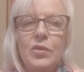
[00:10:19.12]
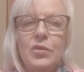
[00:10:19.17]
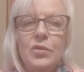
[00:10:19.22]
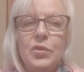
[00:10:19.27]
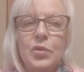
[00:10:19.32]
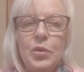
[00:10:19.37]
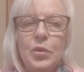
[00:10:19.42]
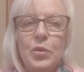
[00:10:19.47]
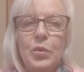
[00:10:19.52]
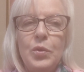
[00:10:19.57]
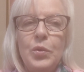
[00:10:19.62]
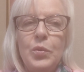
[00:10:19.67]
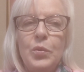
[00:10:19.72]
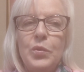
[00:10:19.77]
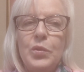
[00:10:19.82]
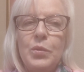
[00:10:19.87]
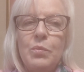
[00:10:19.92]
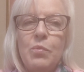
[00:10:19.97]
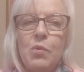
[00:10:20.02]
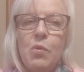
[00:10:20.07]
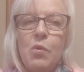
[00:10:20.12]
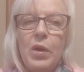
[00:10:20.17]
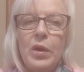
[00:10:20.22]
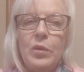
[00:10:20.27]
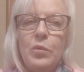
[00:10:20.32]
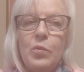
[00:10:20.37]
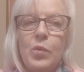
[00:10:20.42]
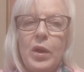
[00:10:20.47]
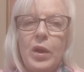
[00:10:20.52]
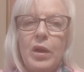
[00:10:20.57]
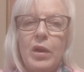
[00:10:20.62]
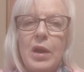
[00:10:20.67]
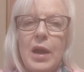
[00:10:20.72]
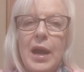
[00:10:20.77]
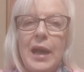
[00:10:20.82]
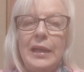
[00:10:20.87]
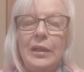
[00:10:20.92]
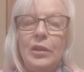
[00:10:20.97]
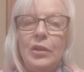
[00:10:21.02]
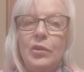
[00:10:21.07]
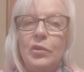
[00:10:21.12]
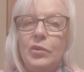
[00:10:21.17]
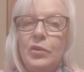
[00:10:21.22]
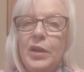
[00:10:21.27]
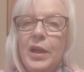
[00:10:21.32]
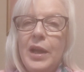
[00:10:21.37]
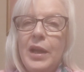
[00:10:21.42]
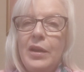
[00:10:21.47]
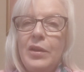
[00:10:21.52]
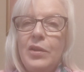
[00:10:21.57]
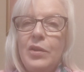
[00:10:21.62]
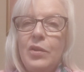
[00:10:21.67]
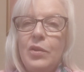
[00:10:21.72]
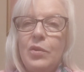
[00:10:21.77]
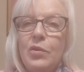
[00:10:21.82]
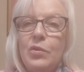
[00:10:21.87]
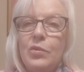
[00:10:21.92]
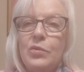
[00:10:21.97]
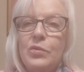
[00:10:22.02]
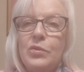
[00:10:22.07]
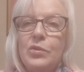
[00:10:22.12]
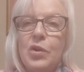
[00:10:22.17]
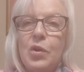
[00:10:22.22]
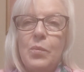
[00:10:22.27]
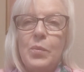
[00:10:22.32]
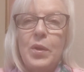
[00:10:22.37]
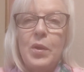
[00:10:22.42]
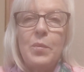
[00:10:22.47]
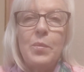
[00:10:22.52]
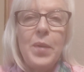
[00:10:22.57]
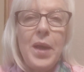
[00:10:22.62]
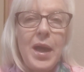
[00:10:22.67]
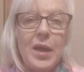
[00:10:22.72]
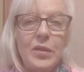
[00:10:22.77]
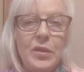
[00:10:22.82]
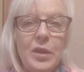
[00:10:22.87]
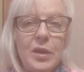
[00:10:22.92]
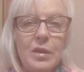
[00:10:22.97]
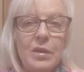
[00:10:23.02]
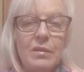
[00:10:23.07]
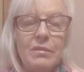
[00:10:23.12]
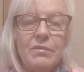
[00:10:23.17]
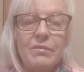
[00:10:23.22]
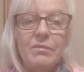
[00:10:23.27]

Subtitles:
to the point where I learn how to use homeopathic